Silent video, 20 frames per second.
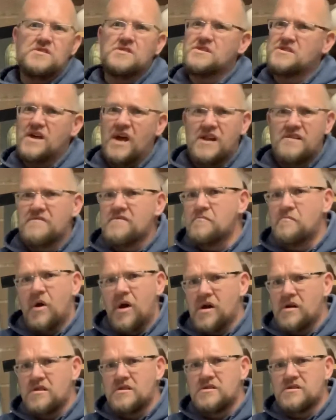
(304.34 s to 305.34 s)
side of a
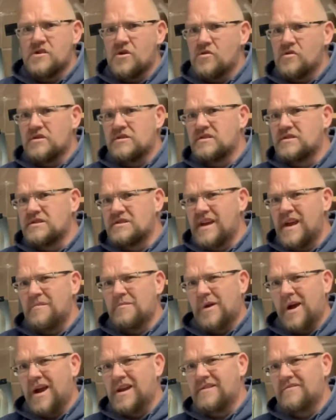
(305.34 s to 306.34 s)
mug. So it's the same
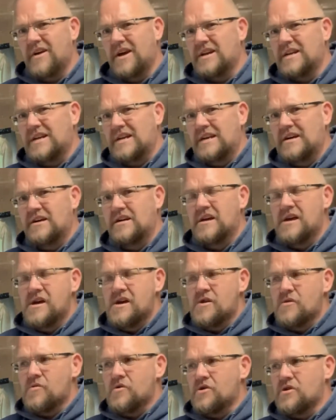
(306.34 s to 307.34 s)
kind of idea
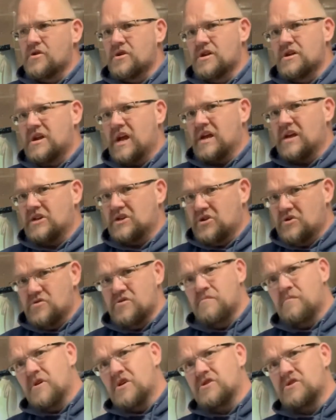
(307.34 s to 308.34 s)
where you're going to take a
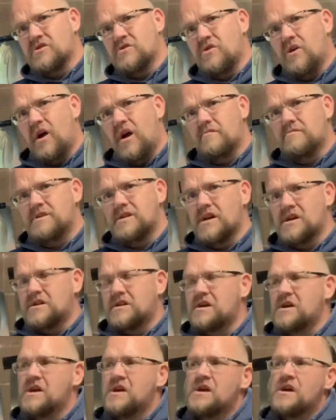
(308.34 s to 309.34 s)
two-dimensional object,
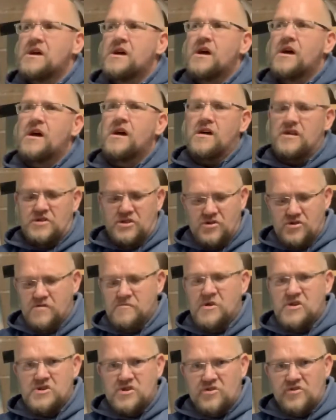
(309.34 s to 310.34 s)

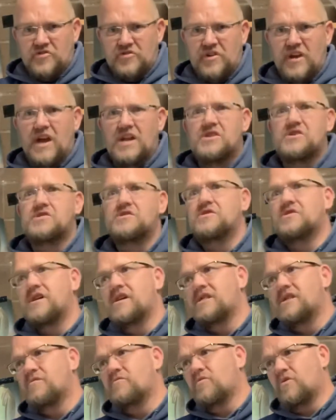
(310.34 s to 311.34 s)
two-dimensional sketch,
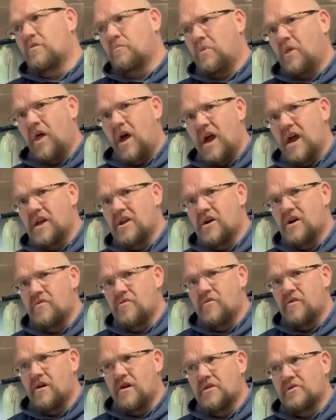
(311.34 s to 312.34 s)
and then we'll apply it
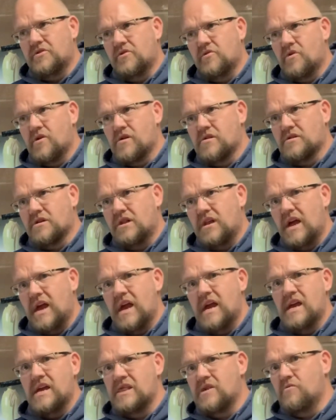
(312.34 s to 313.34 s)
onto our
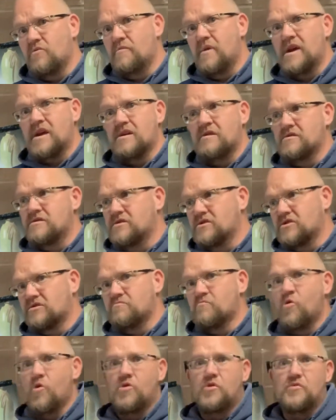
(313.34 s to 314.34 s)
clay, and then we'll make it look
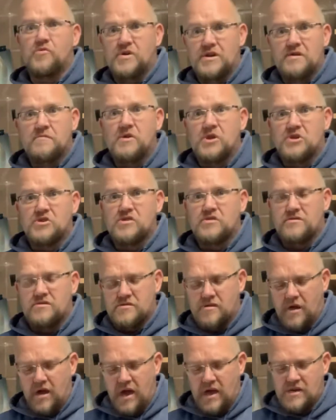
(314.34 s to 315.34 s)
more three-dimensional.
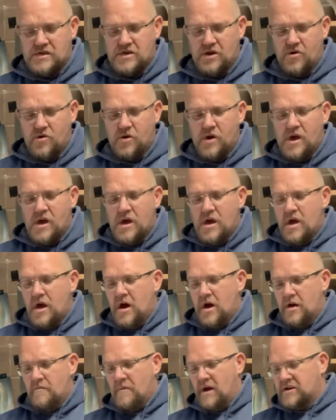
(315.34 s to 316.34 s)
Okay, so
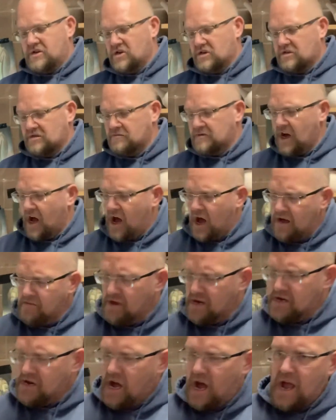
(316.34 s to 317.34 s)
I took some time,
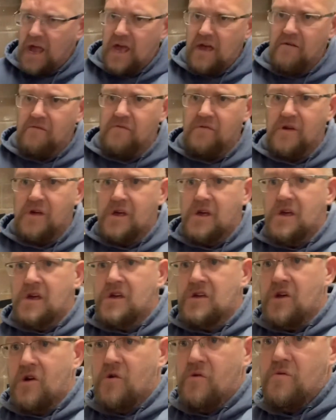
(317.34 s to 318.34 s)
and I have,
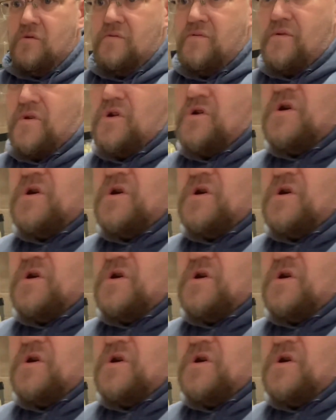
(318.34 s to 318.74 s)
you know, for you